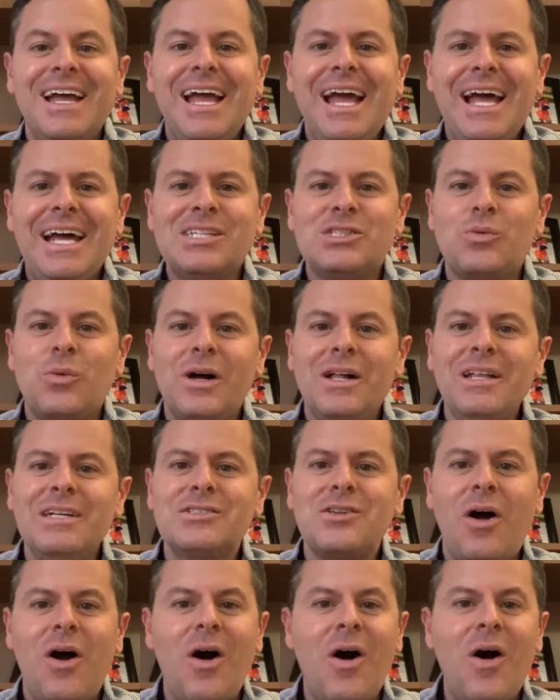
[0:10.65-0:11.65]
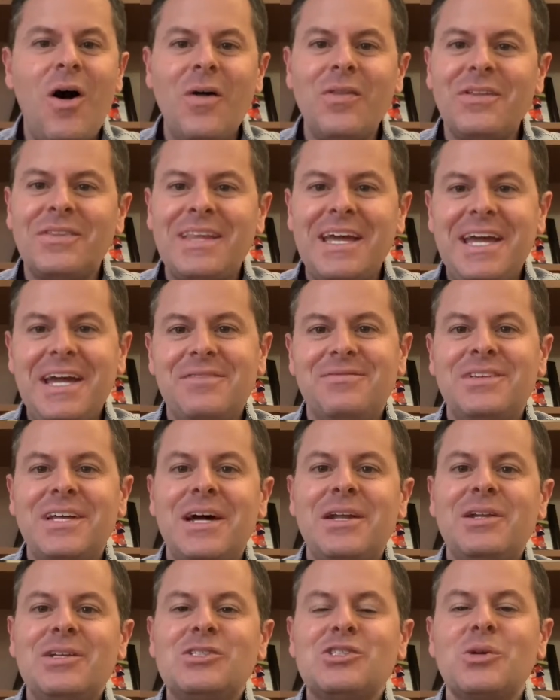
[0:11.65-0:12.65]
as well as all that they have
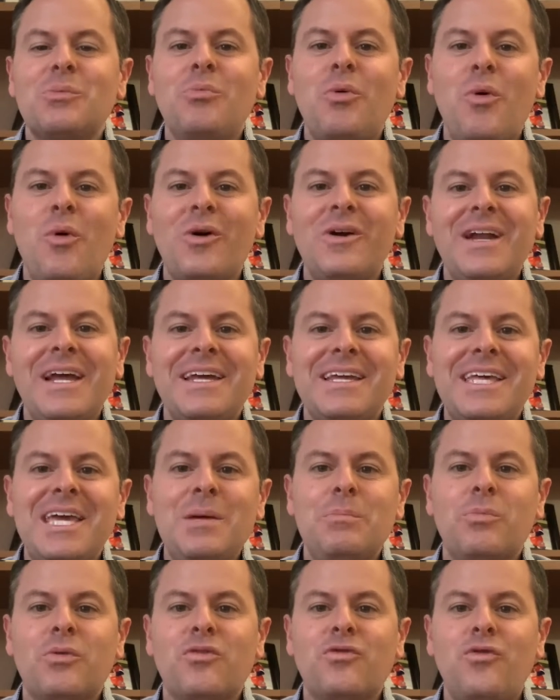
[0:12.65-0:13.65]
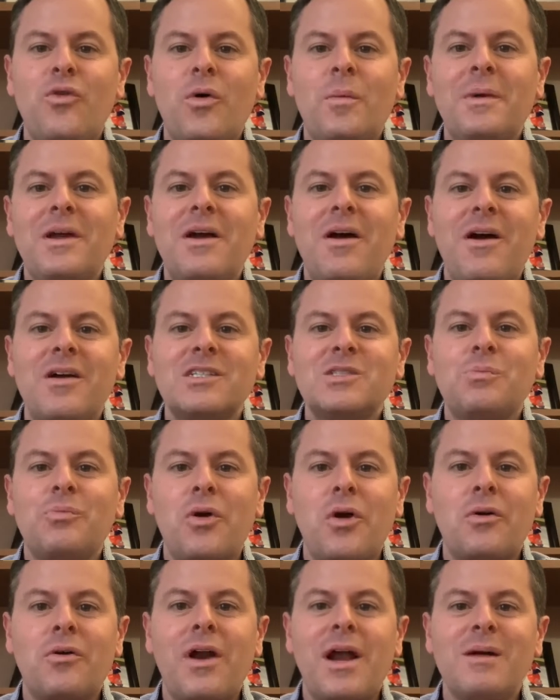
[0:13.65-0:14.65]
done to support and keep performing arts
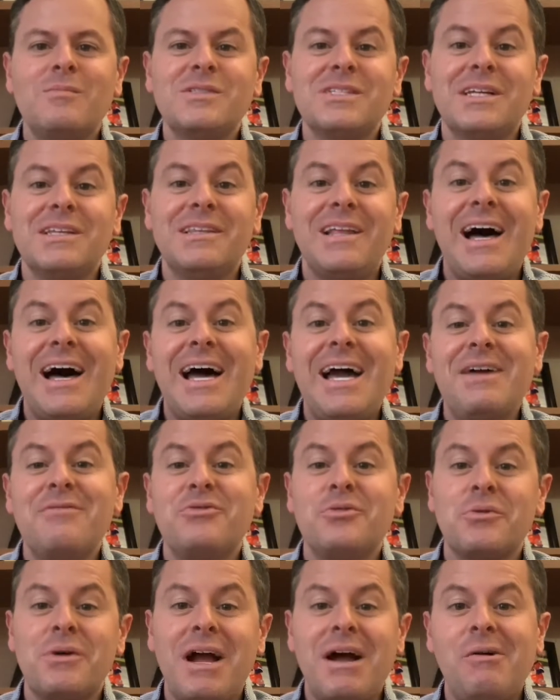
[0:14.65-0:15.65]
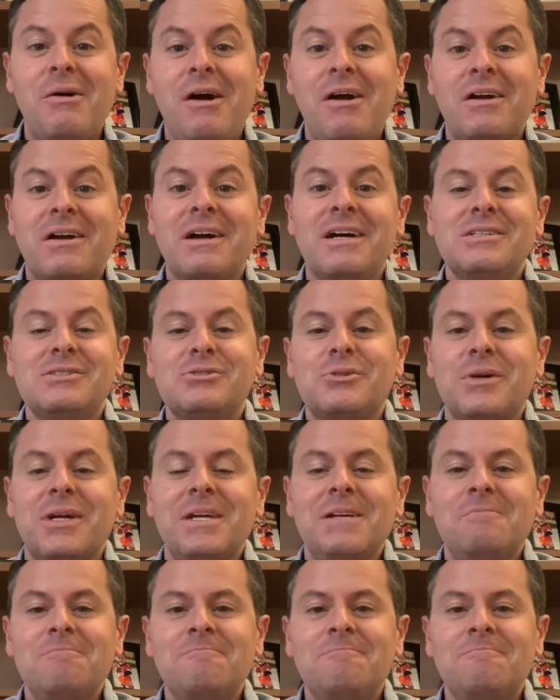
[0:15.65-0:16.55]
programs alive throughout our country.